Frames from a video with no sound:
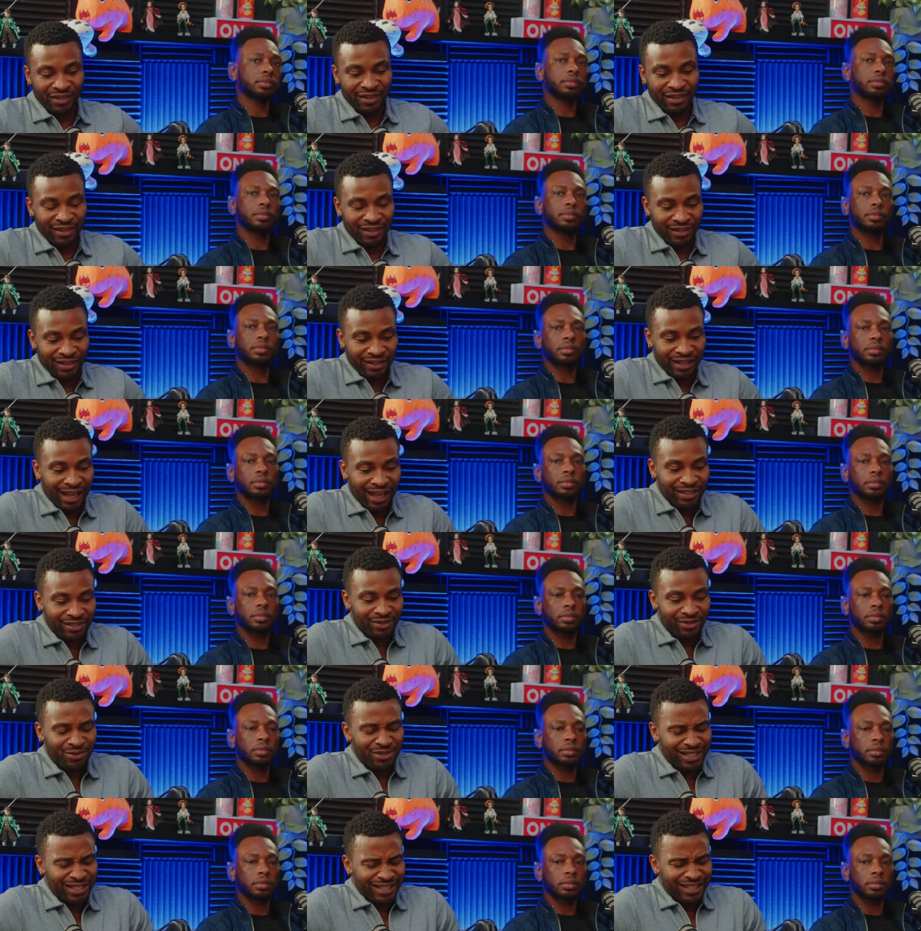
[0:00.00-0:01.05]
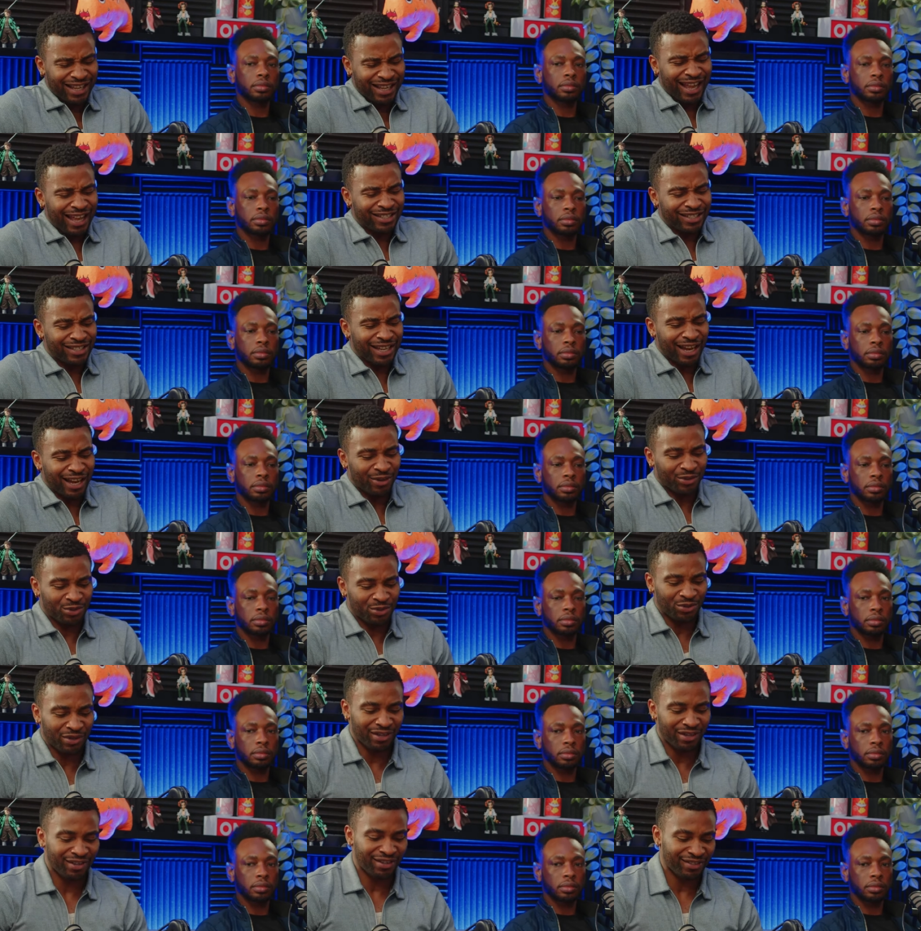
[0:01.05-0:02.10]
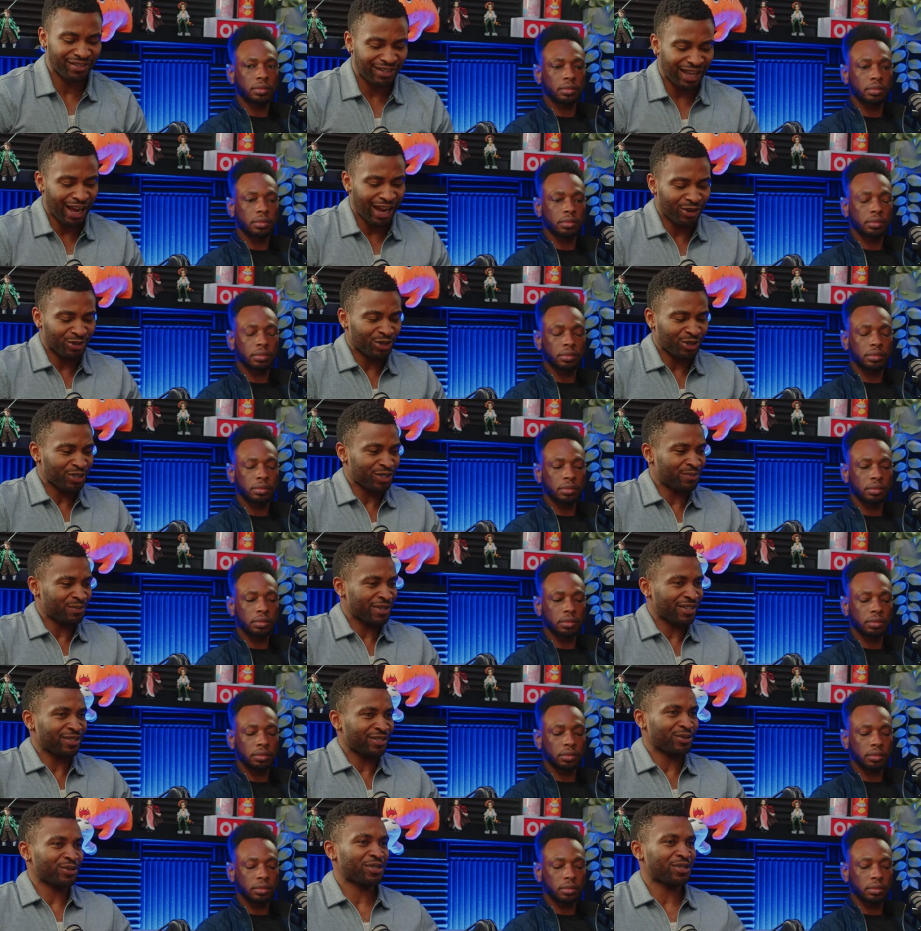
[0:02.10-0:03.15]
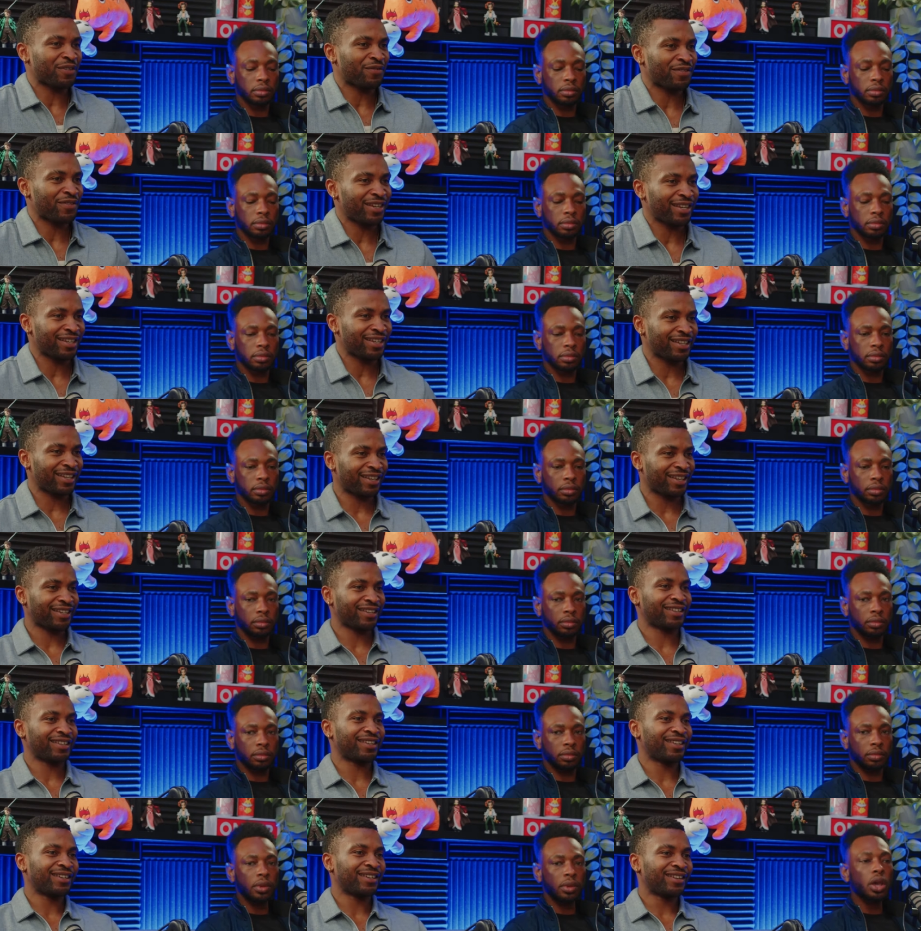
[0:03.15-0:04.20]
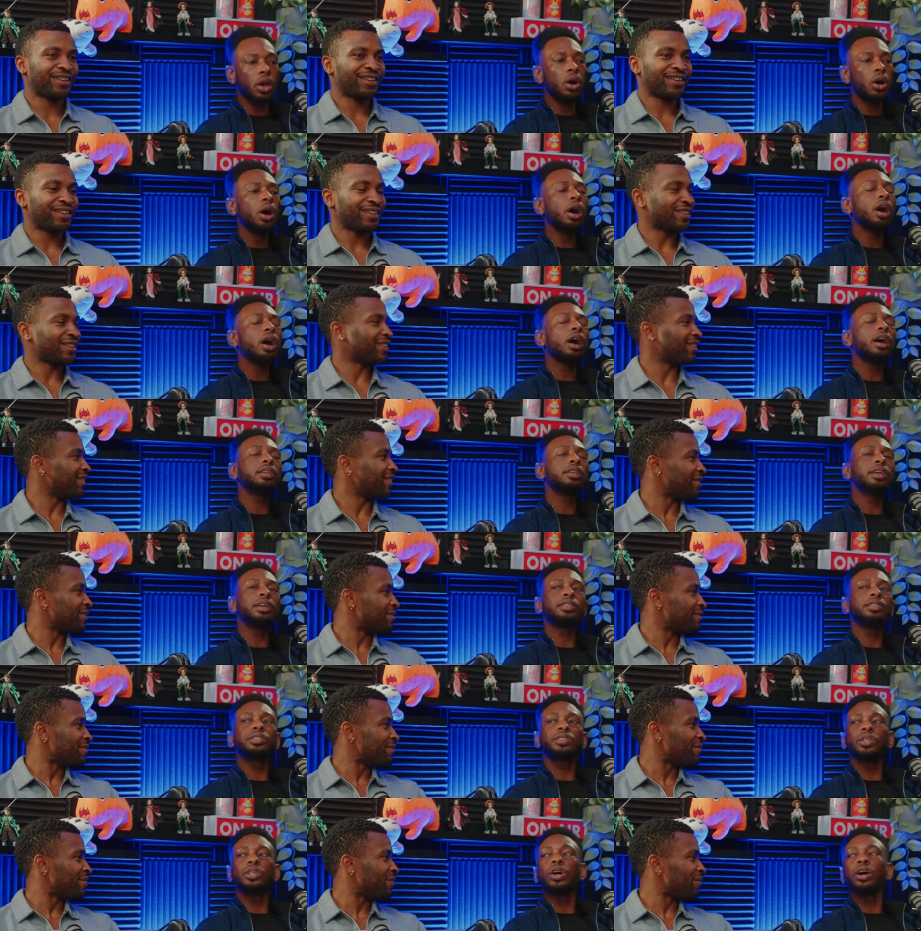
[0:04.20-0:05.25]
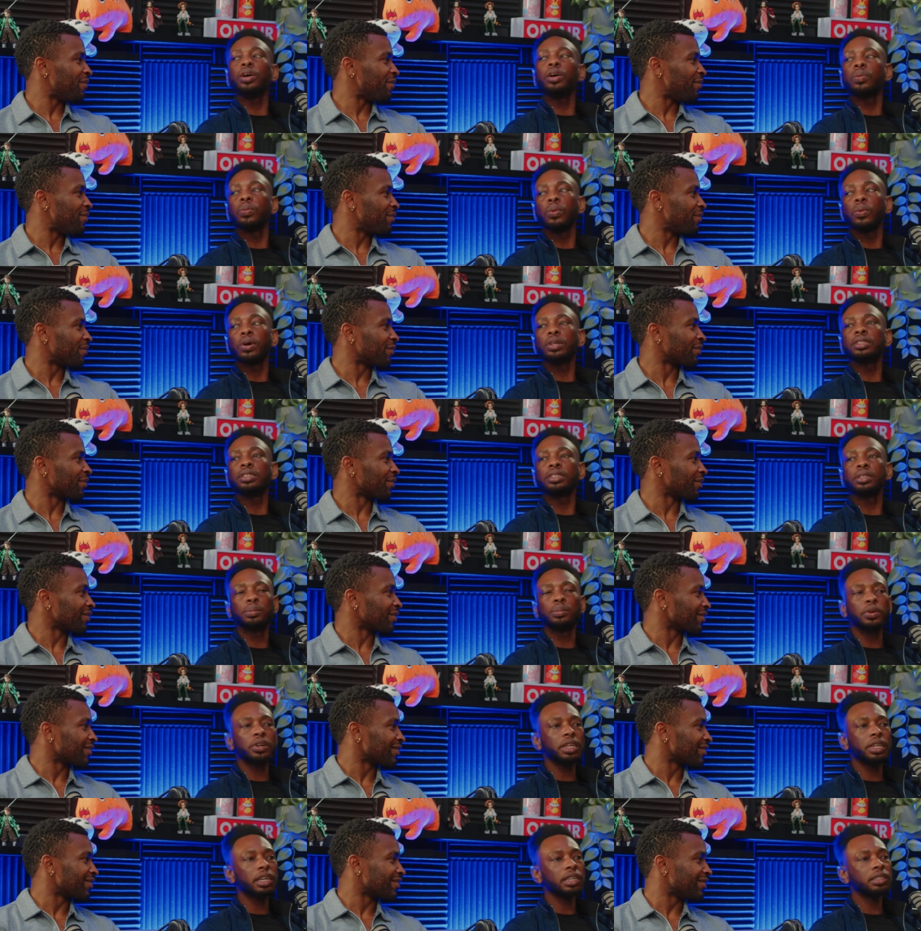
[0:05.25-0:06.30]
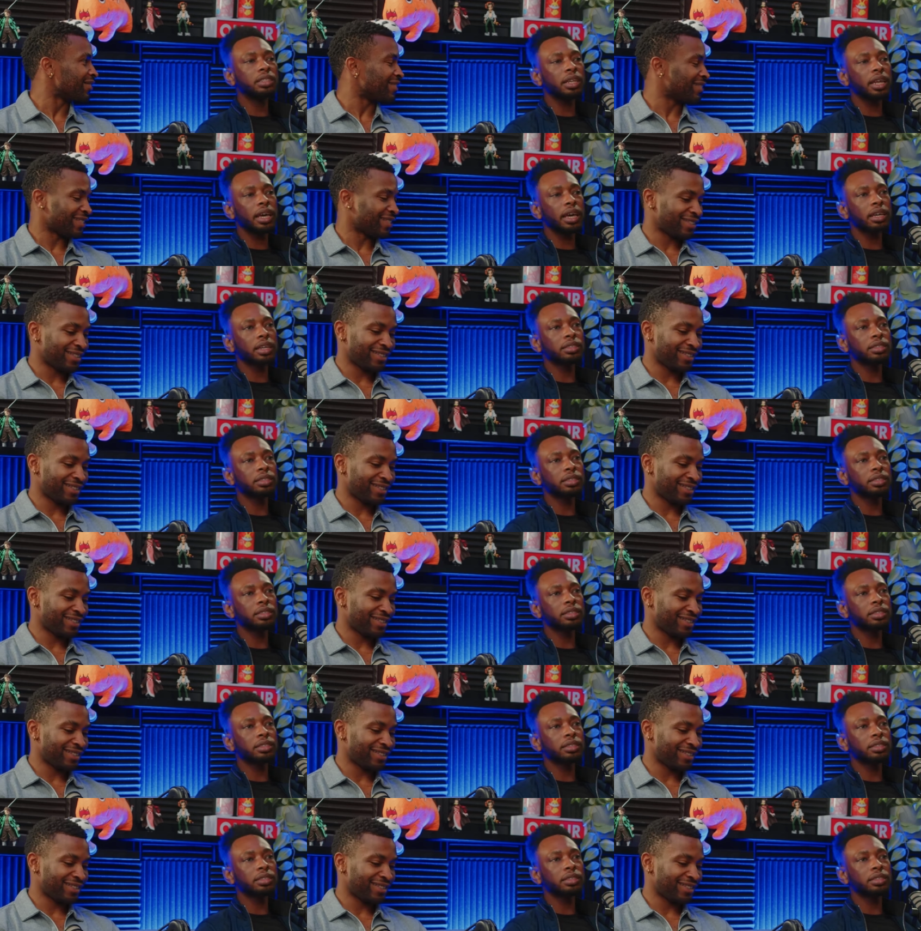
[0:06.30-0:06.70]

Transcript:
Speaker 1: uh, gangster. What was it? The gangster house uh, house husband or something like that. I uh, did
Speaker 2: started watching, but it's like